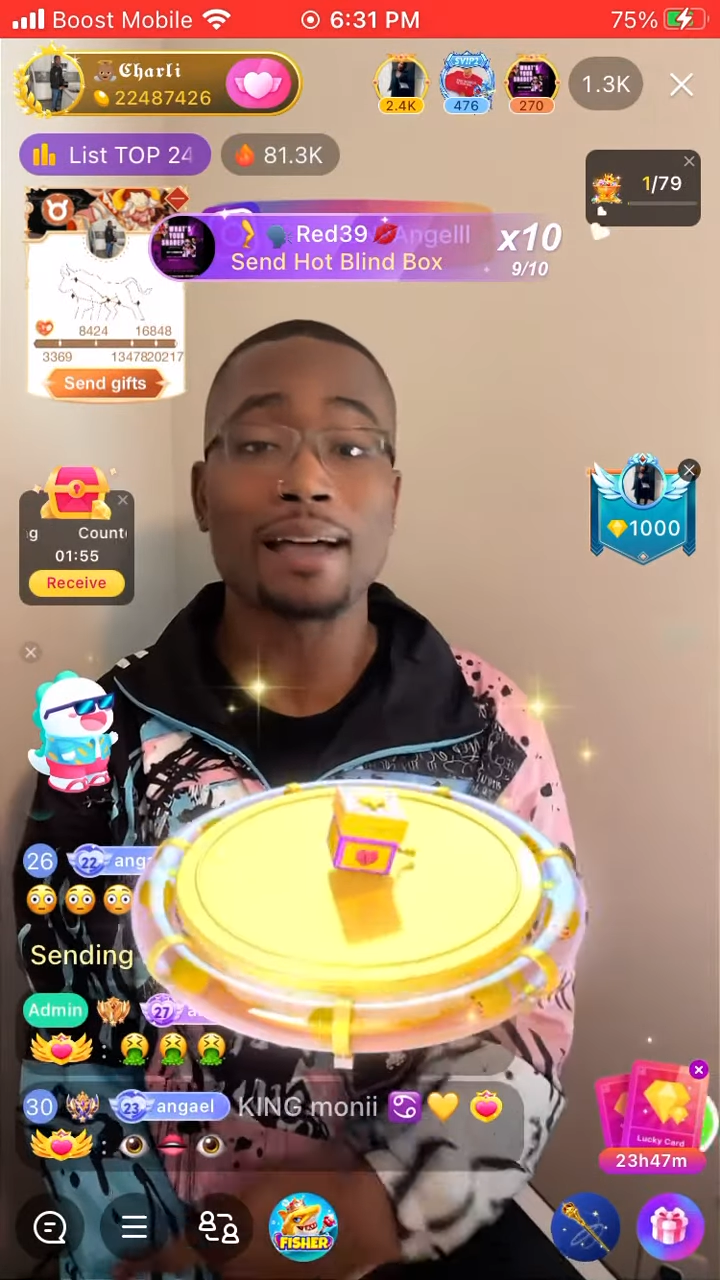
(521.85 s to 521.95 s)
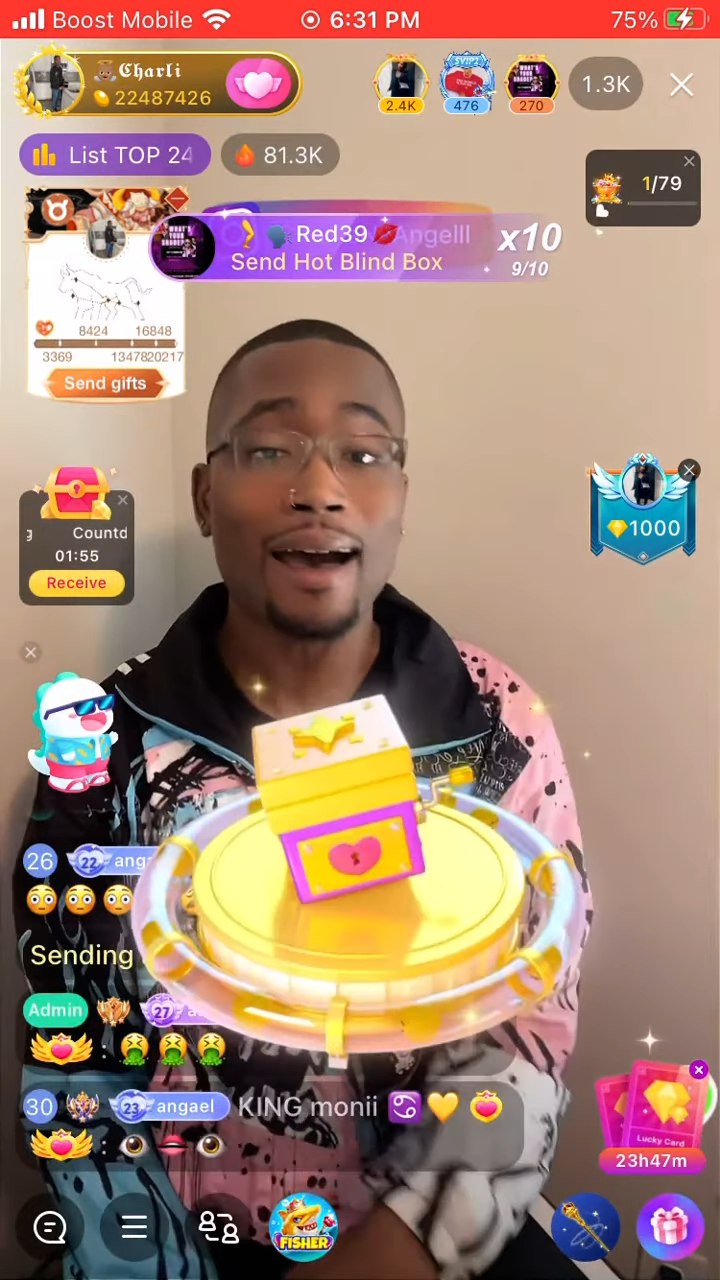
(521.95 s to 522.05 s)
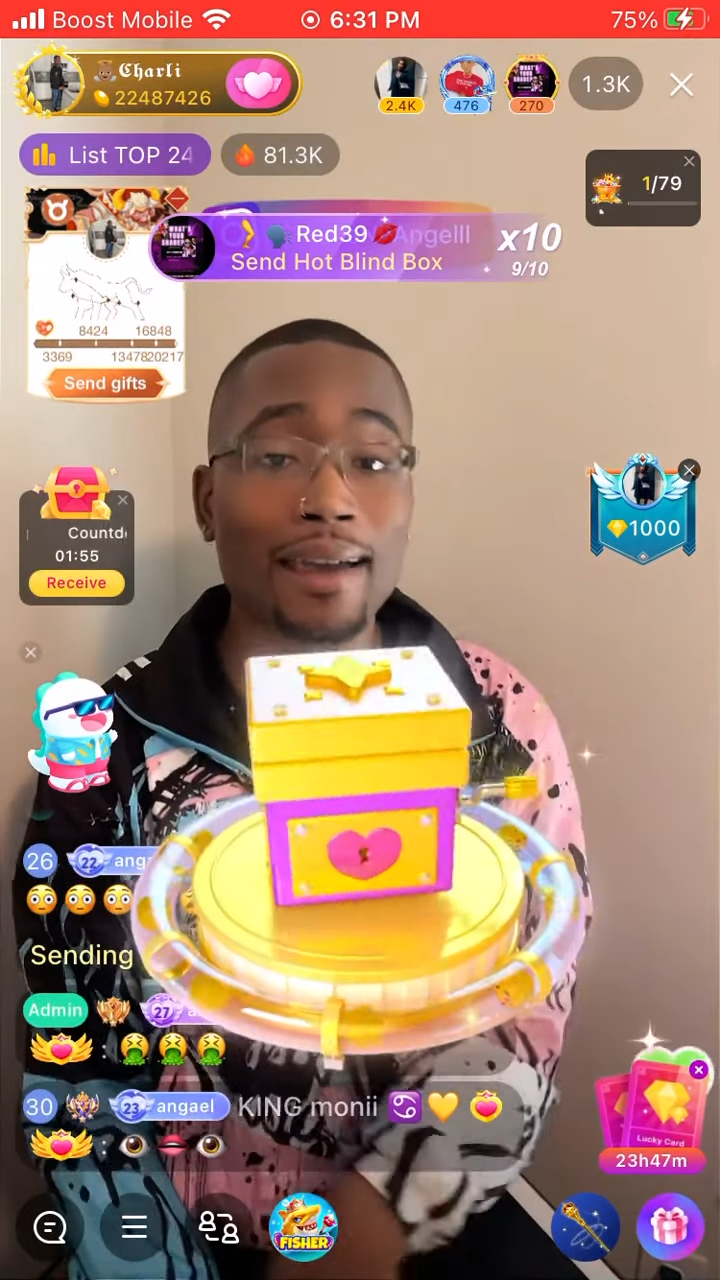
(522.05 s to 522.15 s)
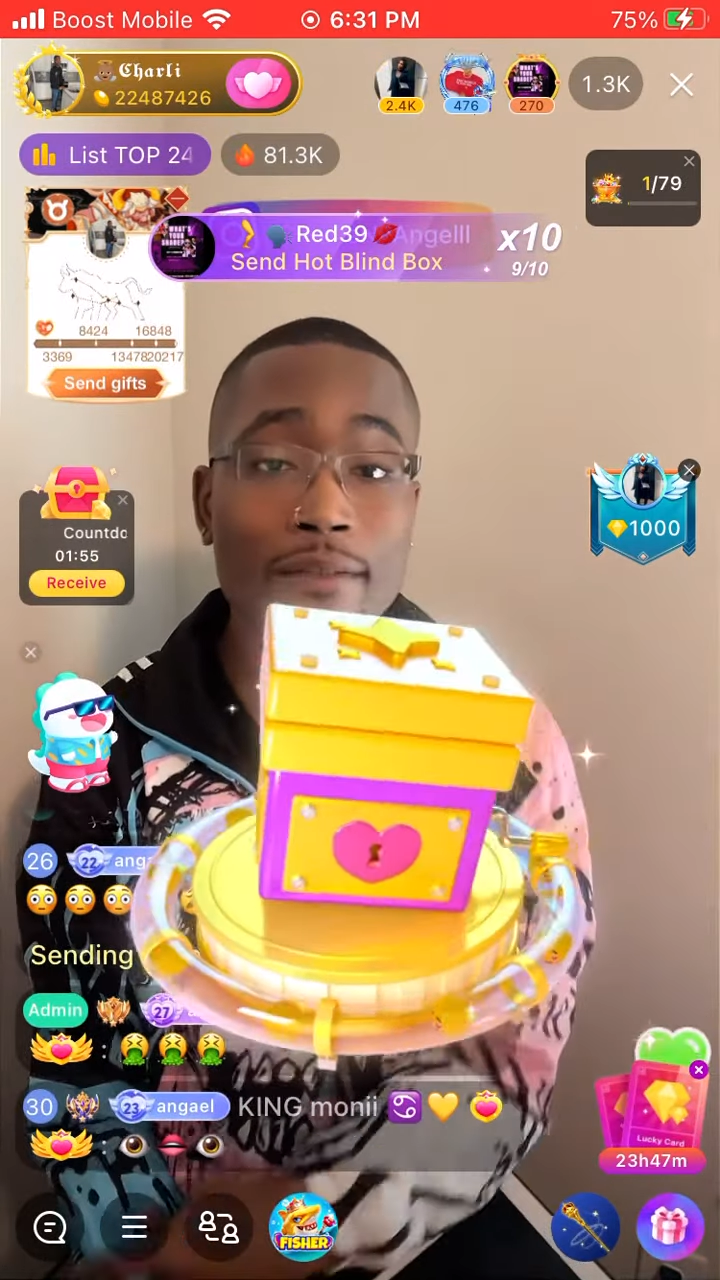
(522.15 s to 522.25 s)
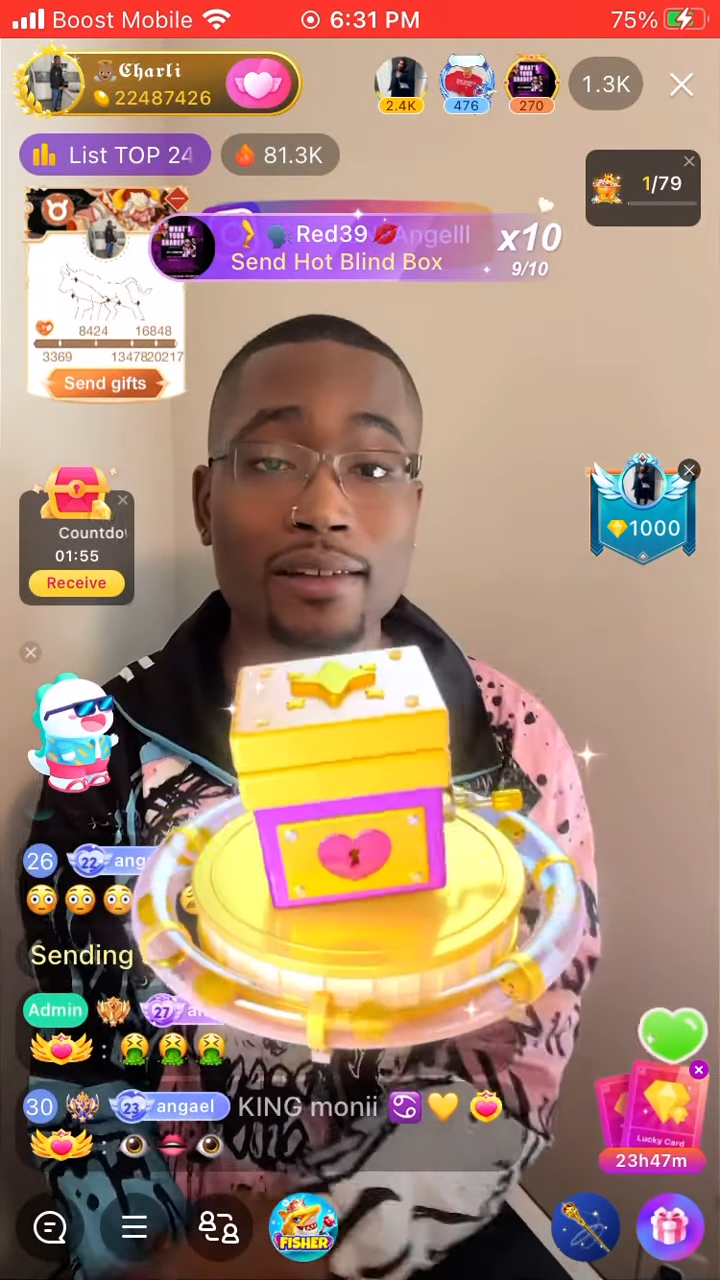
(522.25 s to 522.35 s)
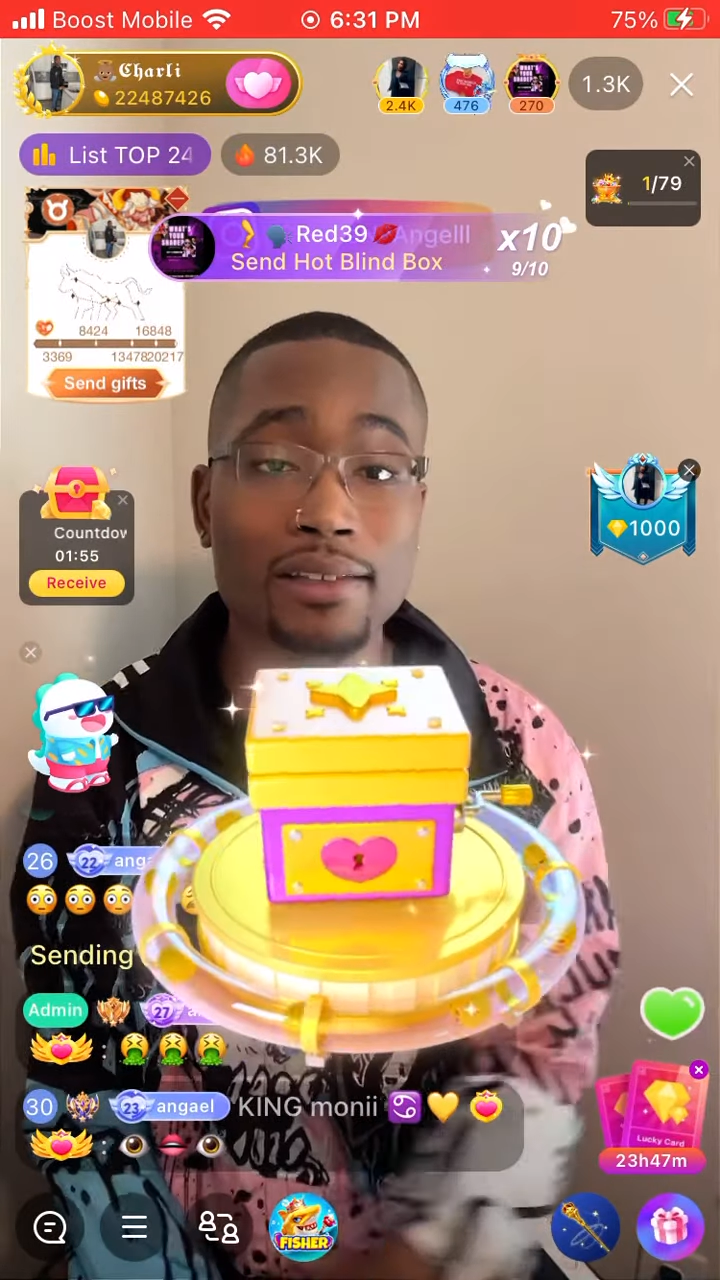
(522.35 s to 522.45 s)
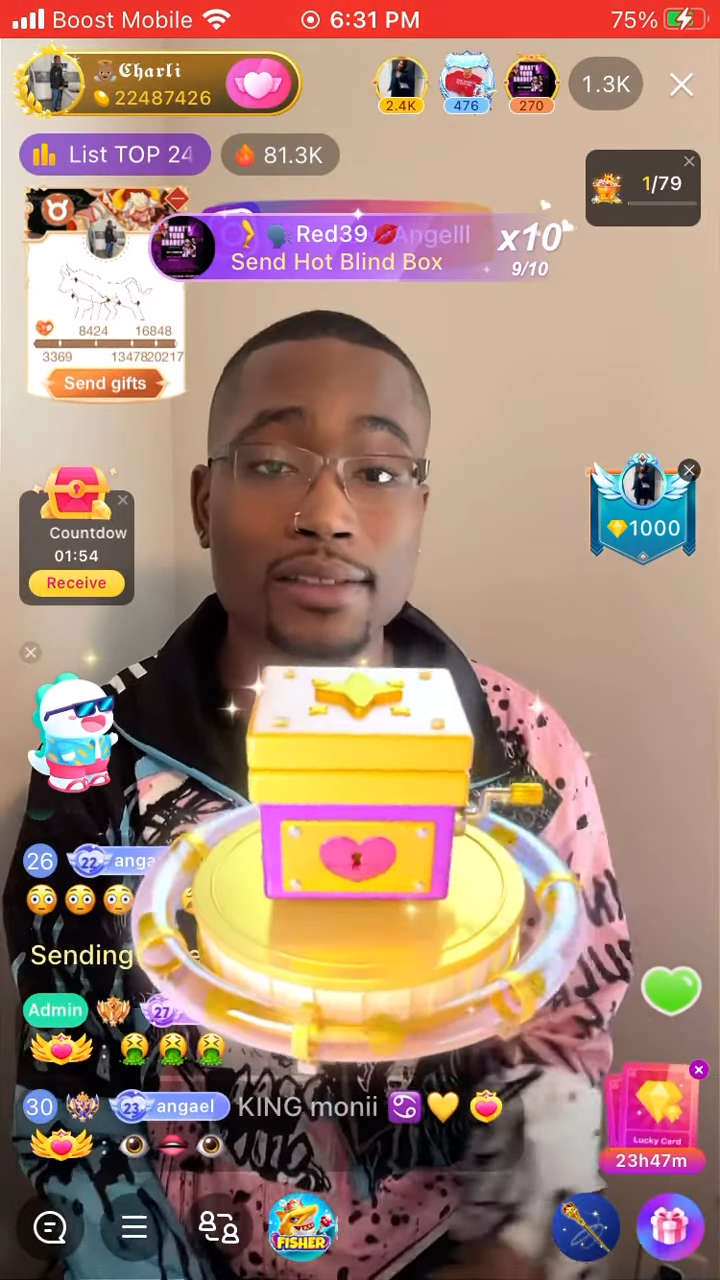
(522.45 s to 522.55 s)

that stink.